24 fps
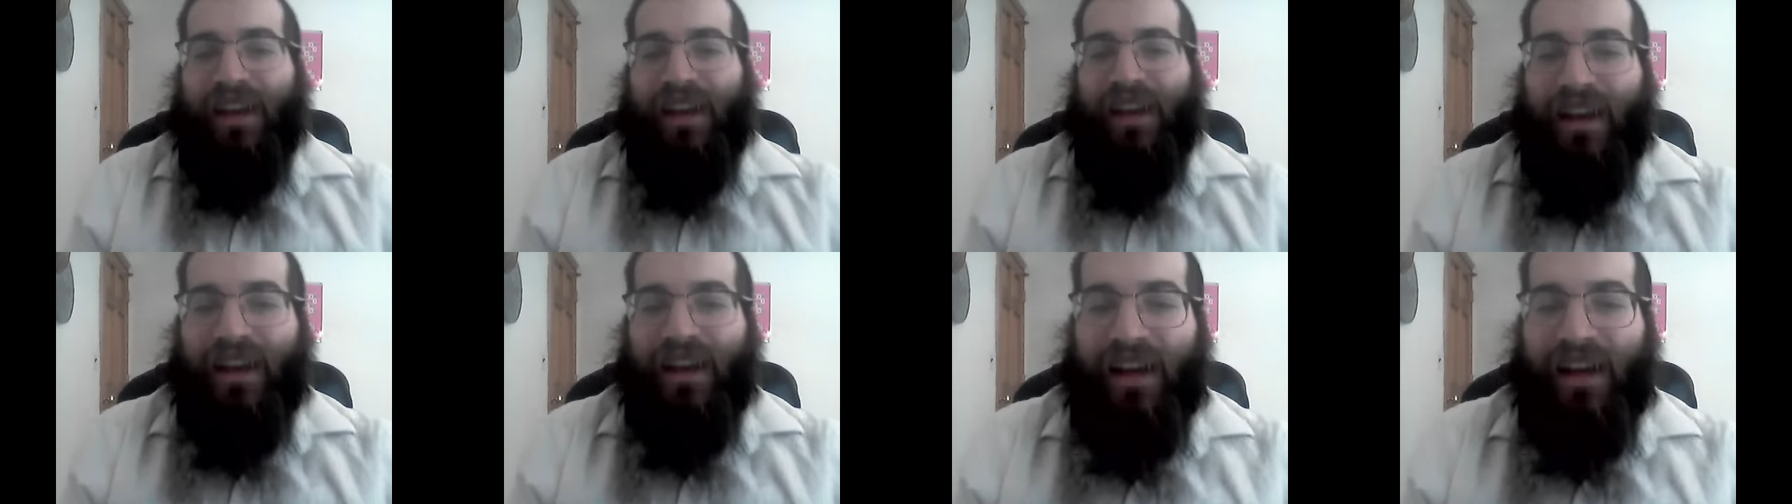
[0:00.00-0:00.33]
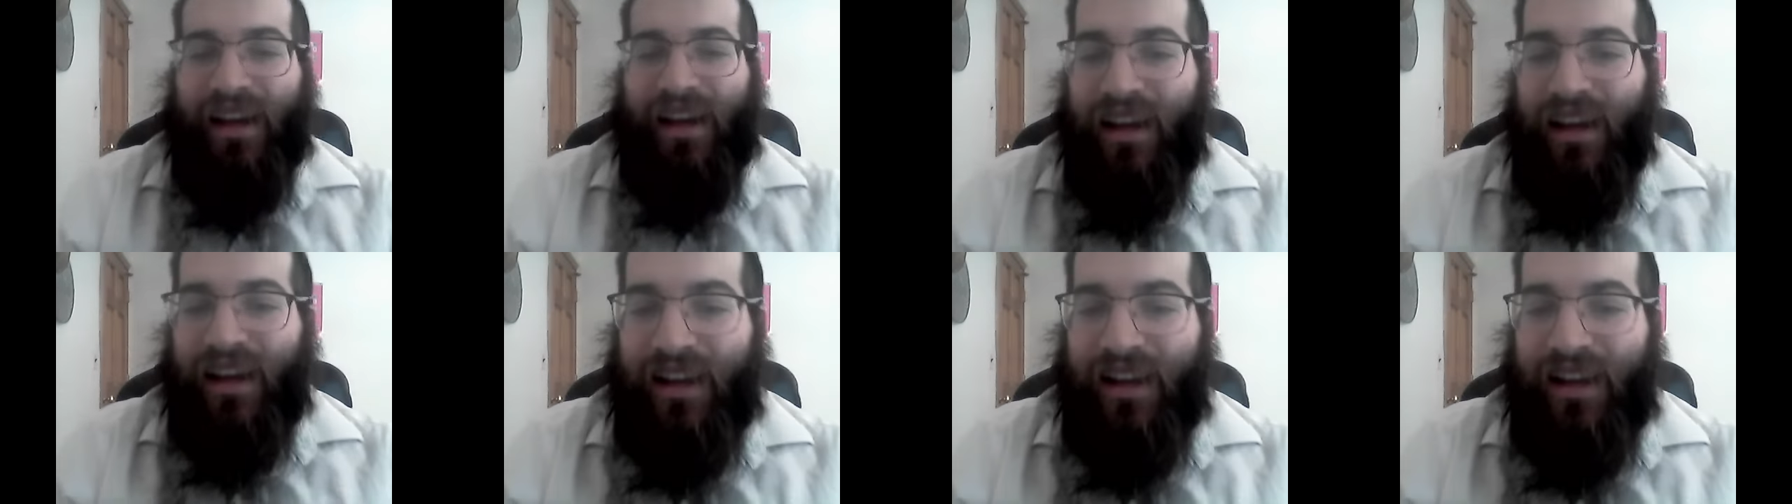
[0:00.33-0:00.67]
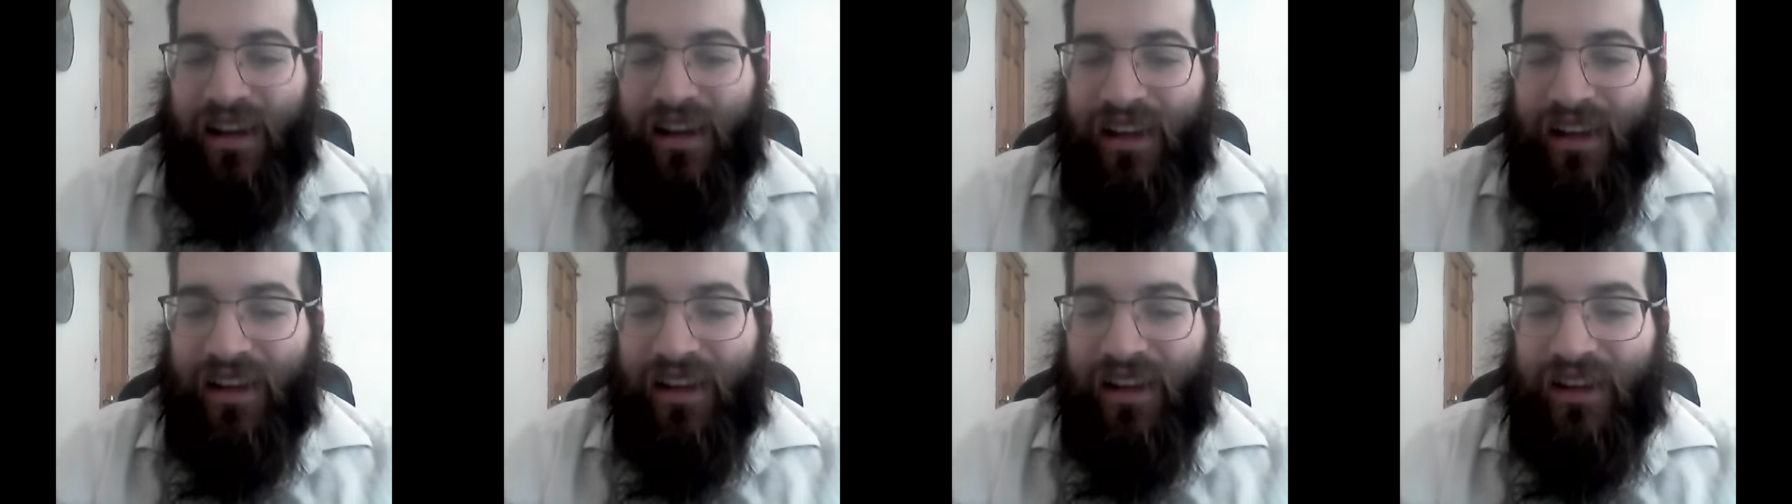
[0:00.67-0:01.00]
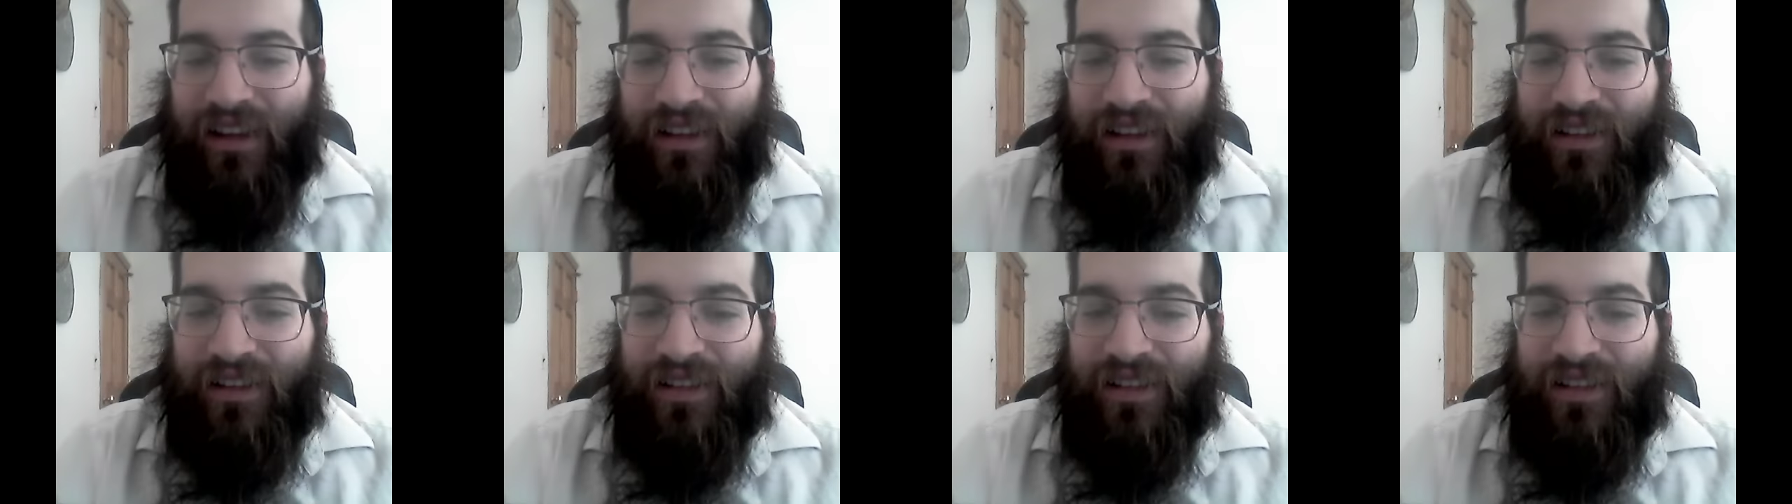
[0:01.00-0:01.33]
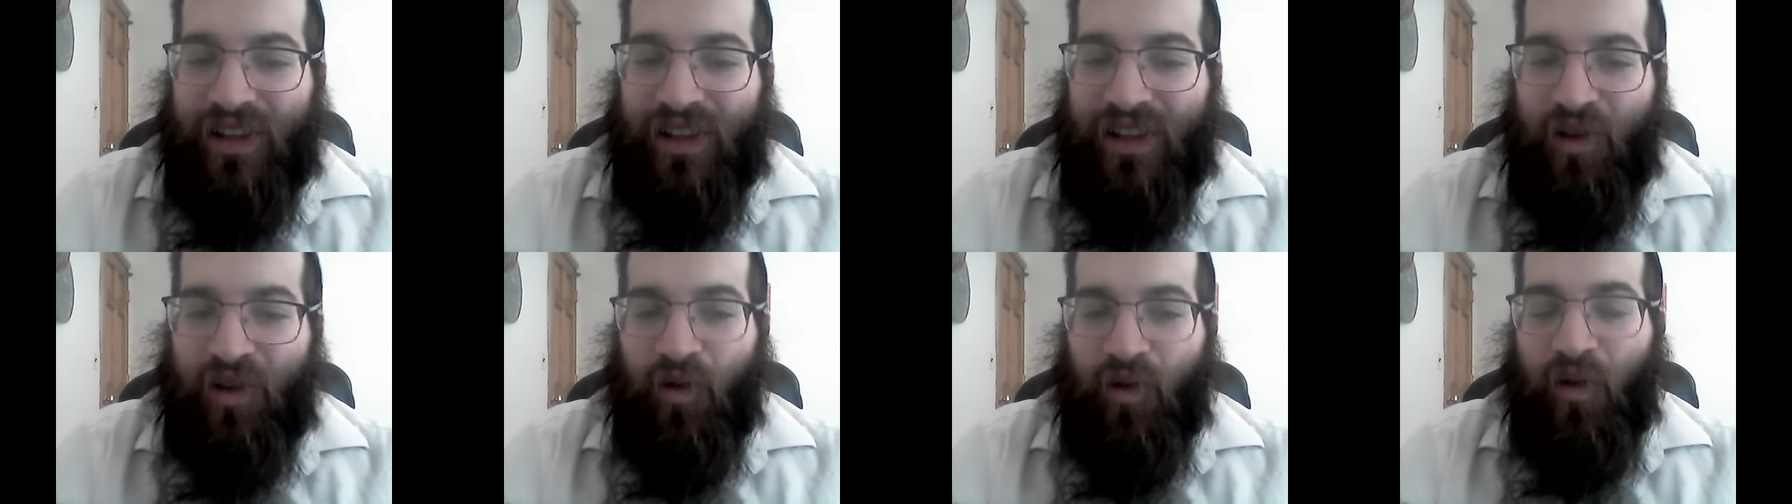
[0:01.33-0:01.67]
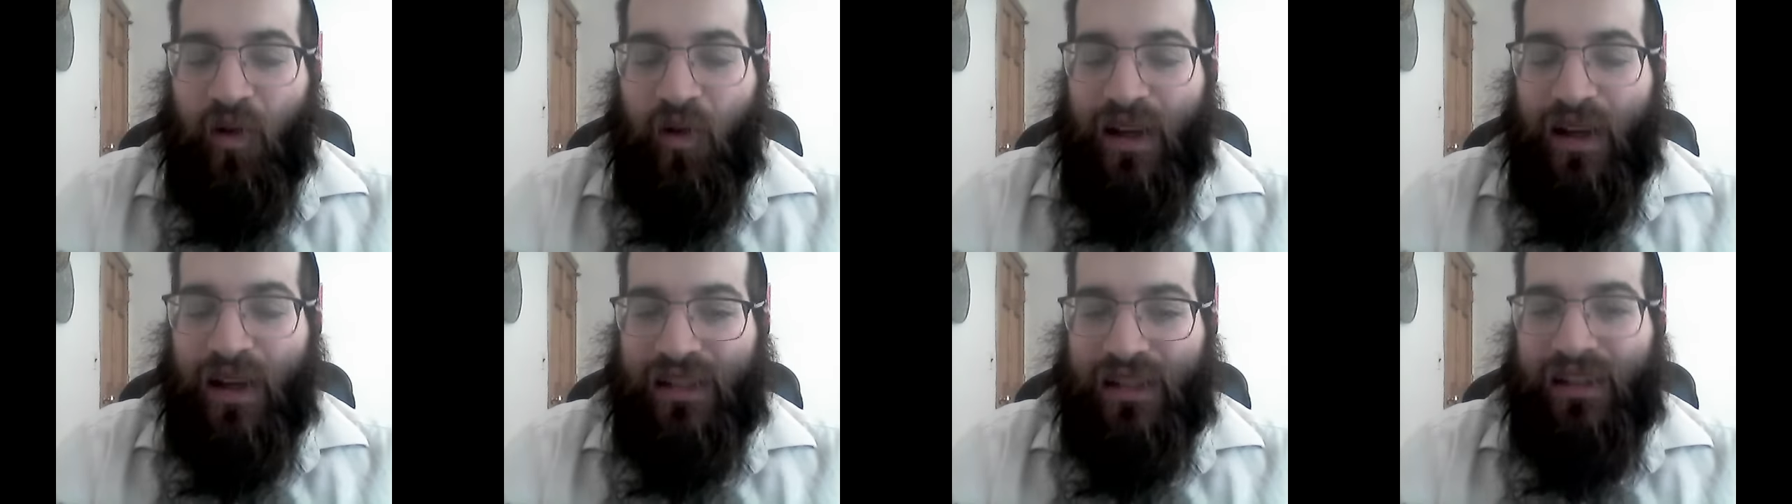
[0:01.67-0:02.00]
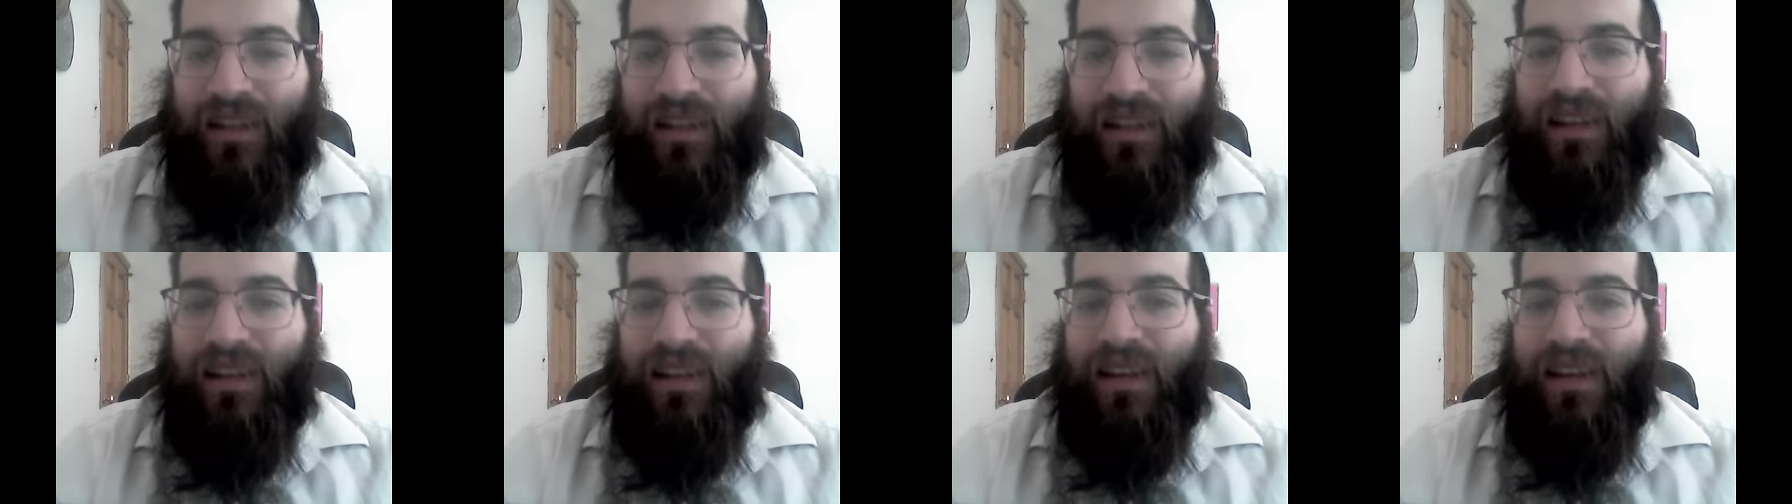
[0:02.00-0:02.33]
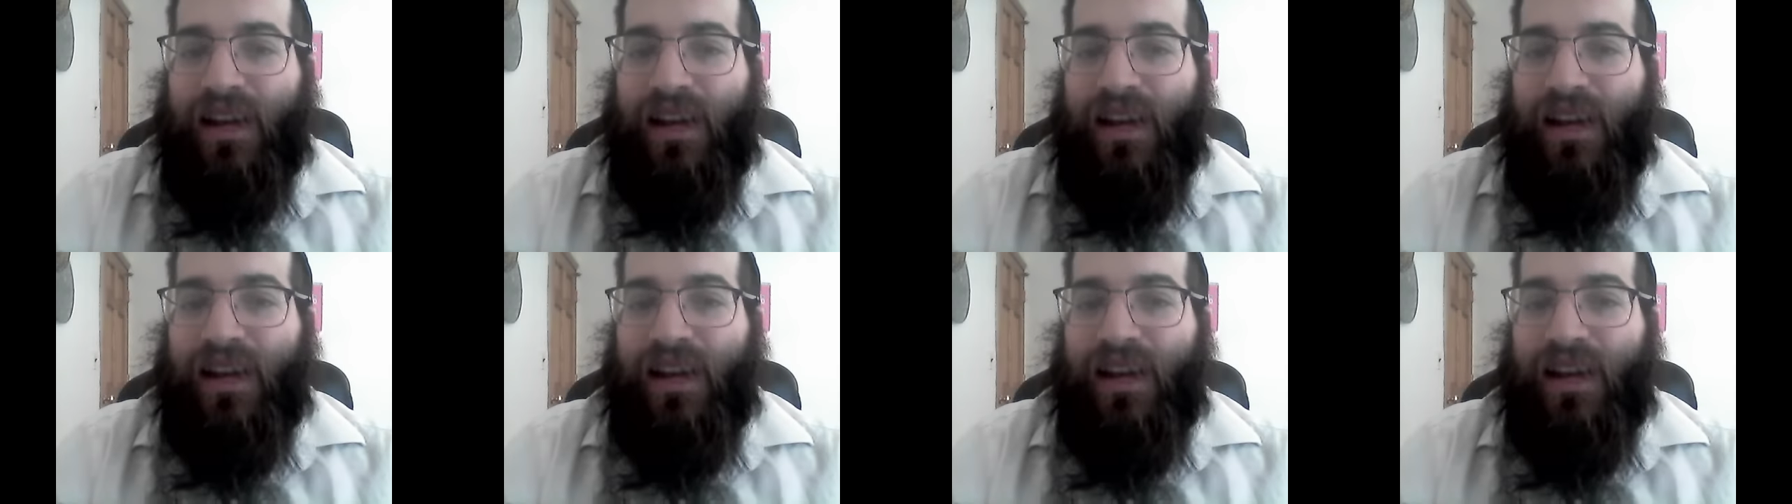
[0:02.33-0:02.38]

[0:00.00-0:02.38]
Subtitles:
And there's no question